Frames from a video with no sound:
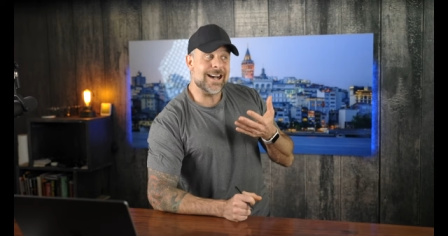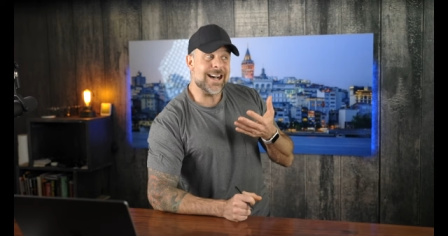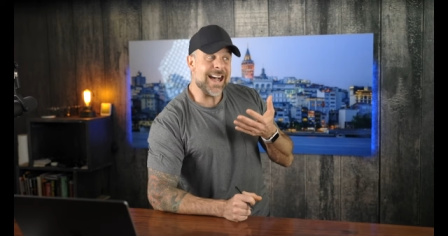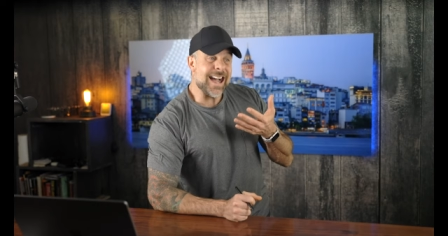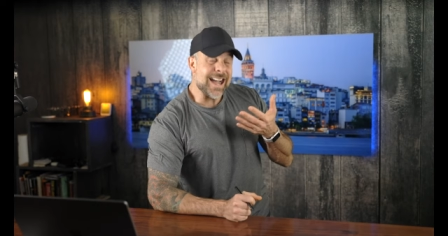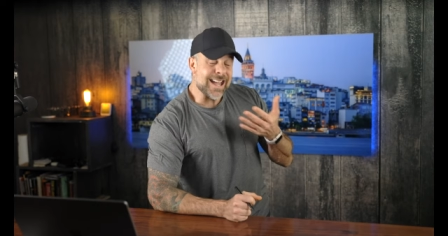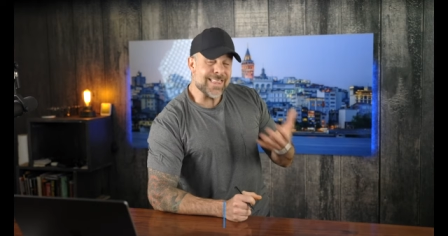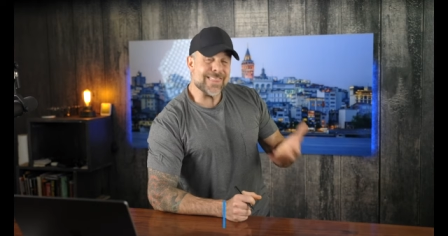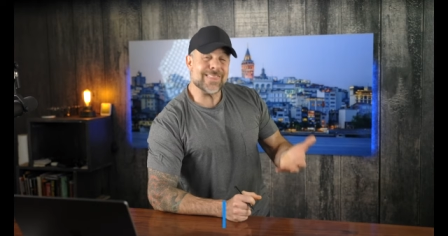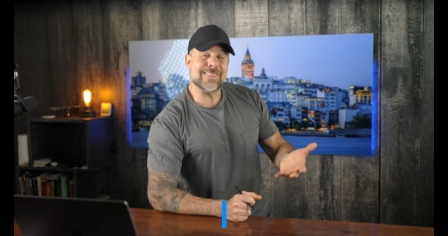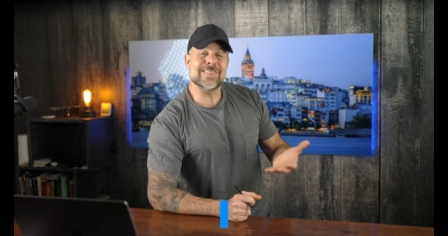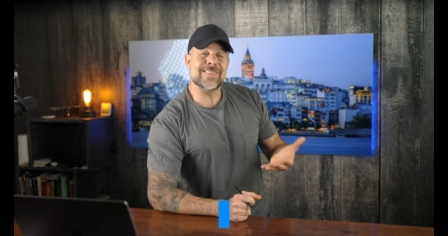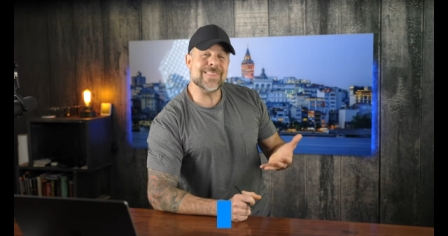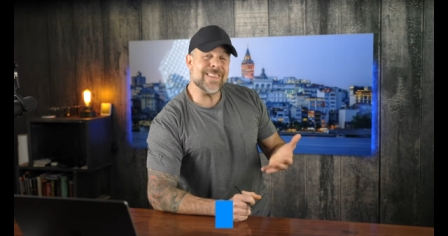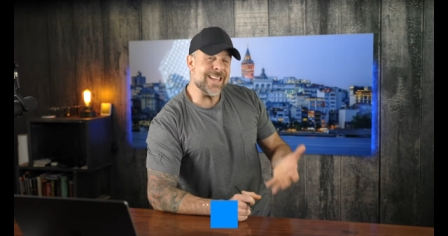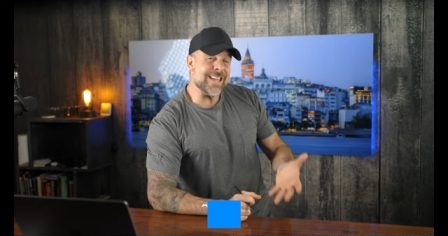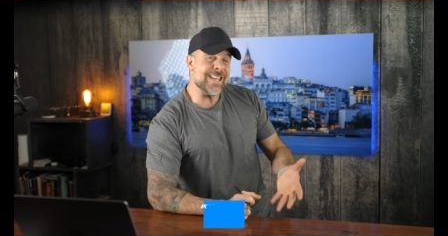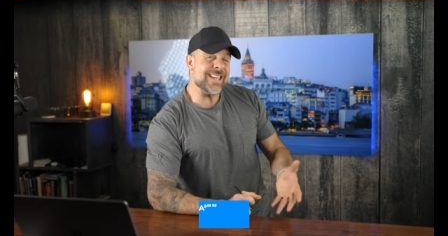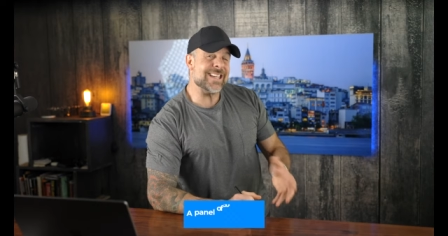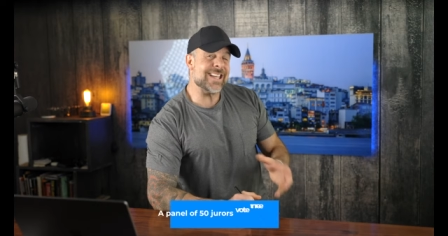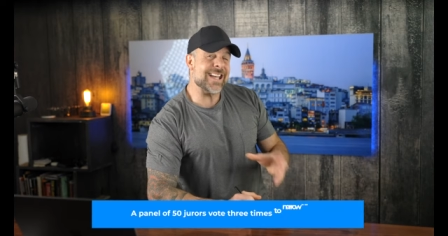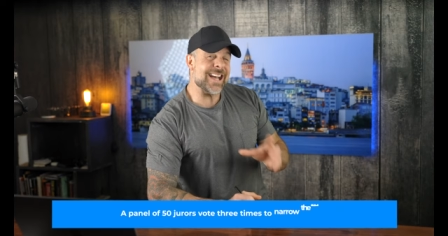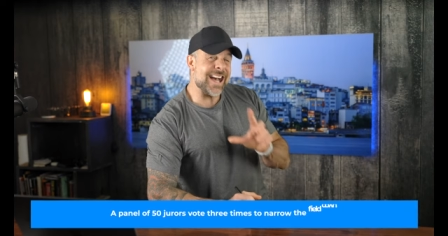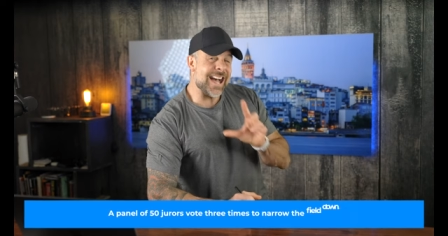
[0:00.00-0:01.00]
I
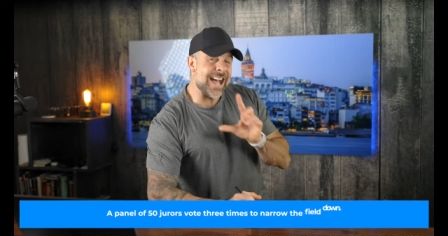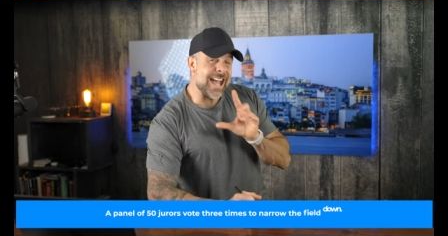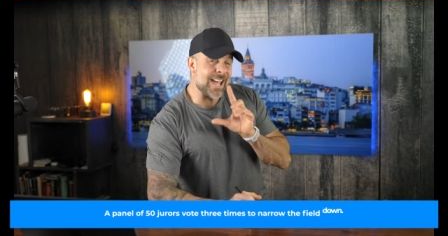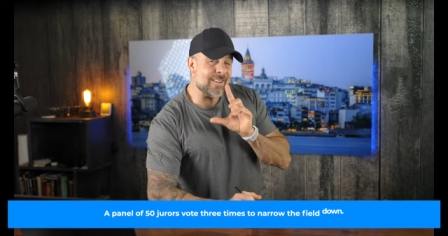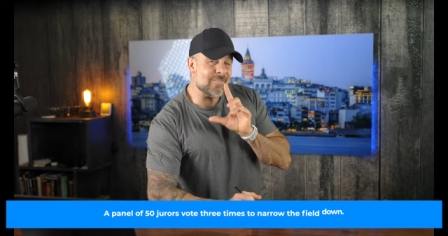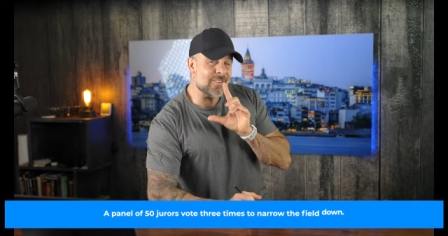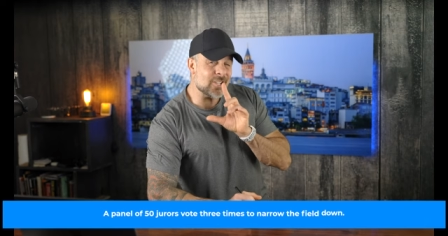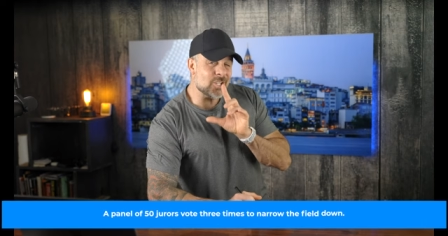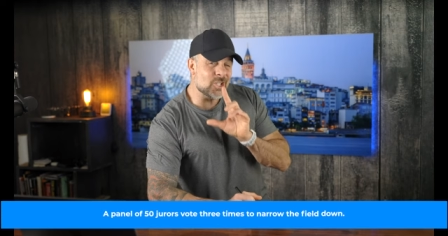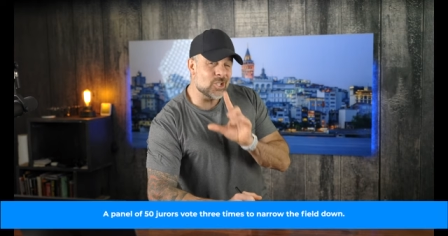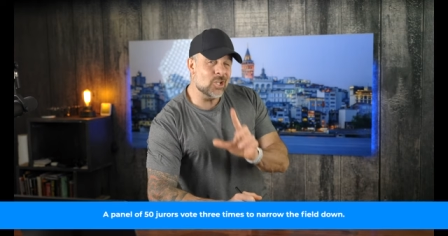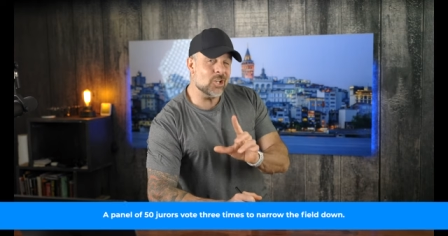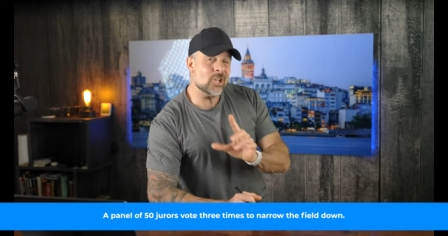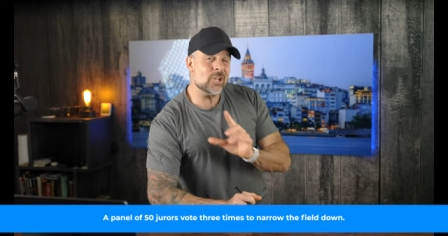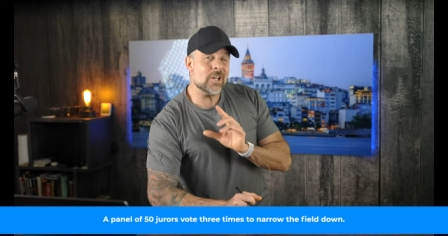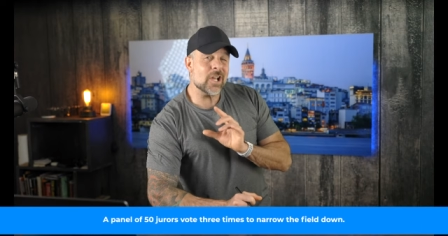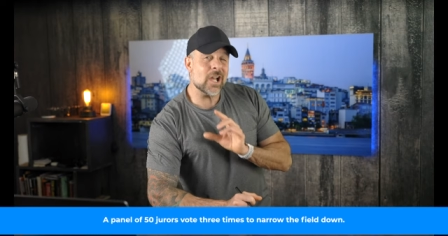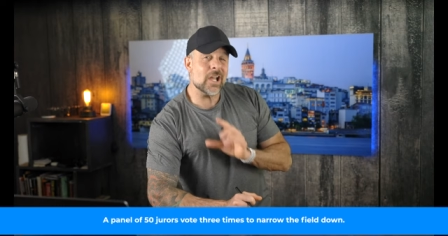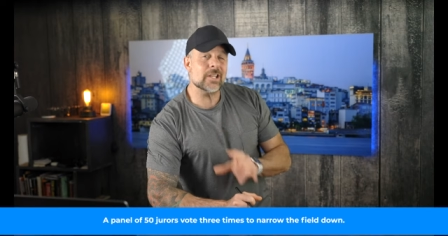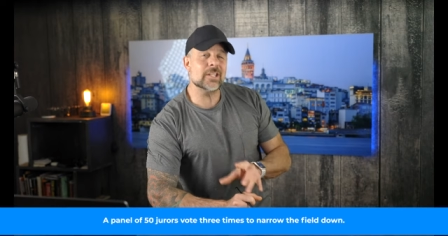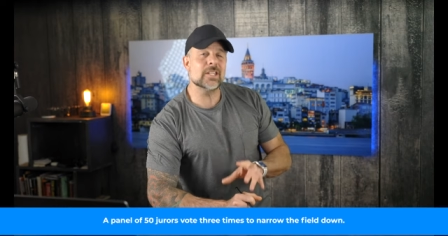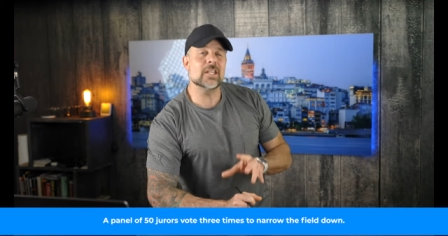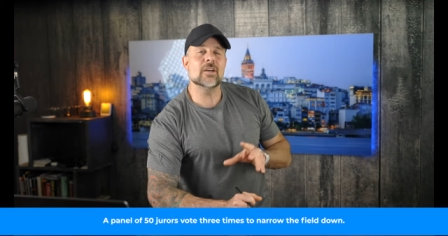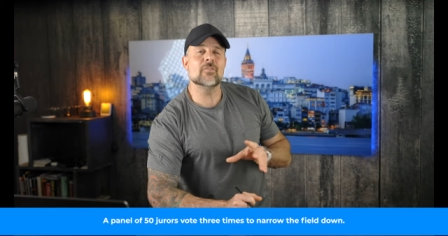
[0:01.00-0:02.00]
think I have a good
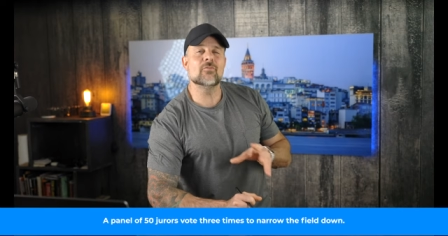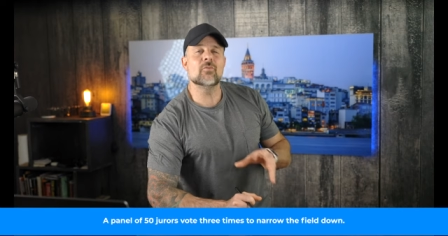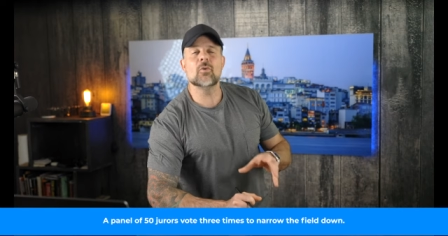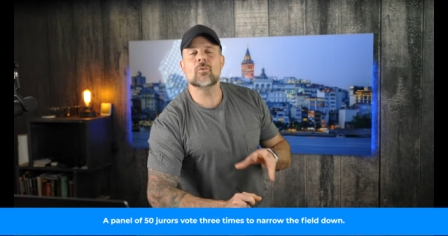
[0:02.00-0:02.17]
idea of